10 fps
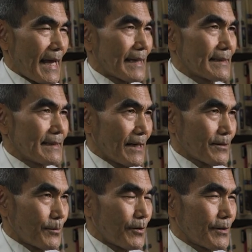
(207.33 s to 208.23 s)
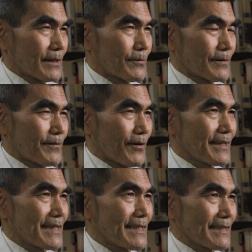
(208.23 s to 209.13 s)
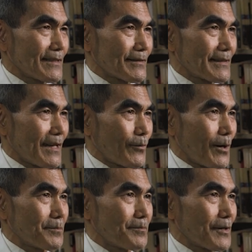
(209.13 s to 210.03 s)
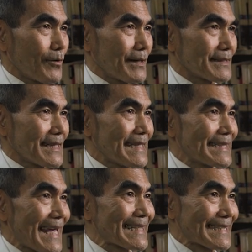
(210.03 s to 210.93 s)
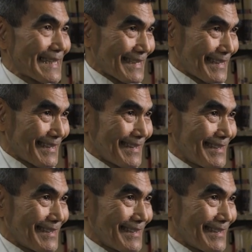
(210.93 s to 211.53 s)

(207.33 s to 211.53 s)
As a young boy, it was very easy to say, well, what is the easy exit?